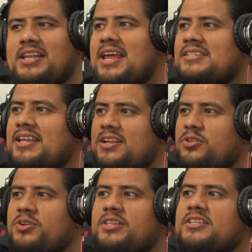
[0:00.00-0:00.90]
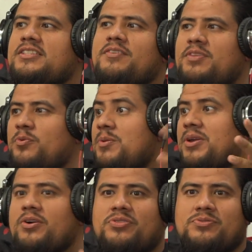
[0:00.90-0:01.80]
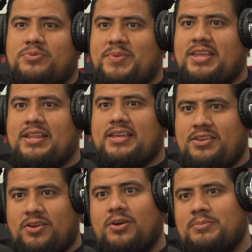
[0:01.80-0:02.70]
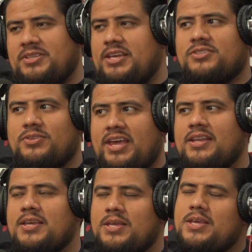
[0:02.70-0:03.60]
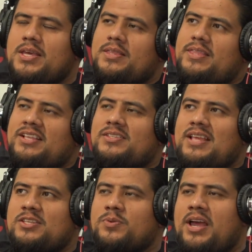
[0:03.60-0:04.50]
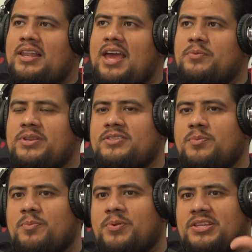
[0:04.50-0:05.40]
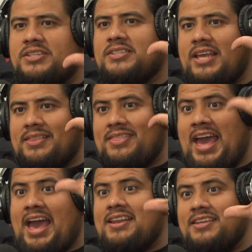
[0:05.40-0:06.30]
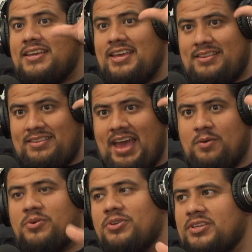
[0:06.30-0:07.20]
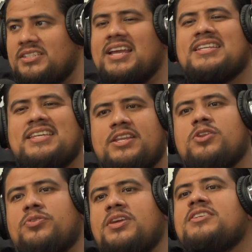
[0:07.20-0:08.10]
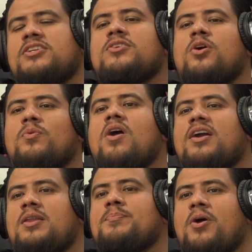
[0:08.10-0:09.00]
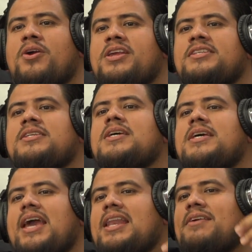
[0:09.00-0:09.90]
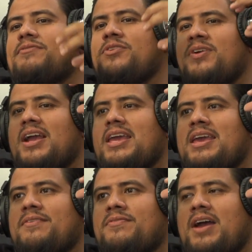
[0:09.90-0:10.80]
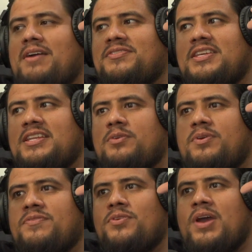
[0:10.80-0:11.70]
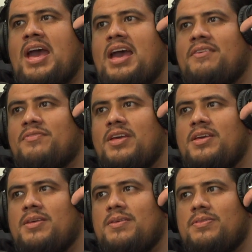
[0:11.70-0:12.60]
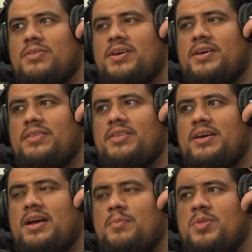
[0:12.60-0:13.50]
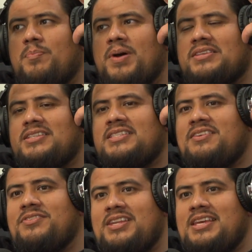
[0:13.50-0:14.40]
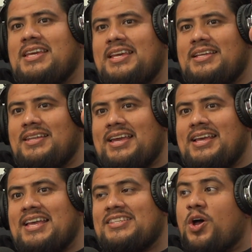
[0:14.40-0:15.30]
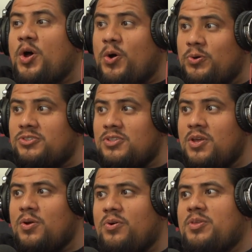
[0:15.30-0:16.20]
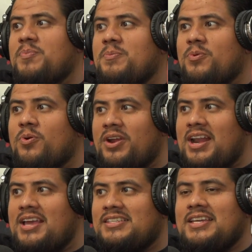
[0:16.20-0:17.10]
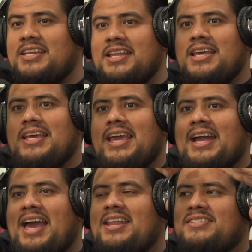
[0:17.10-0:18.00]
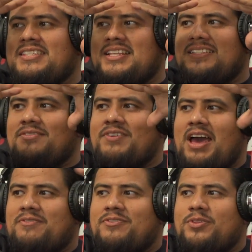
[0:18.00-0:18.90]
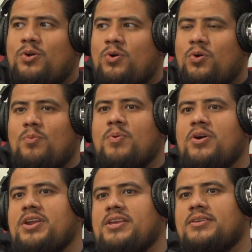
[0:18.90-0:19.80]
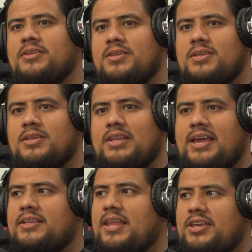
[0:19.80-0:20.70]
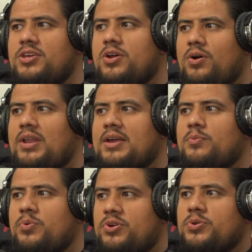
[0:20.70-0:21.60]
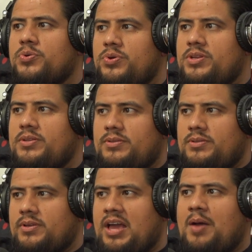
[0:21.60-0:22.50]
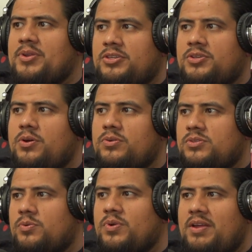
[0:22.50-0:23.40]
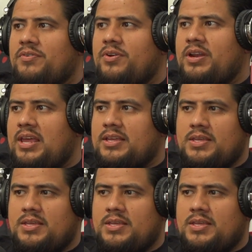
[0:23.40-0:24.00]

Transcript: that's not including the stuff that women go through, man. You know what I'm saying? So that's what I like when someone preaches like that in that world, because like I said, things could go wrong in parties, and if I've seen it, if you have the positivity as a host or the people organizing it, it kind of sets the vibe for the whole party. We're doing comedy shows or whatever, and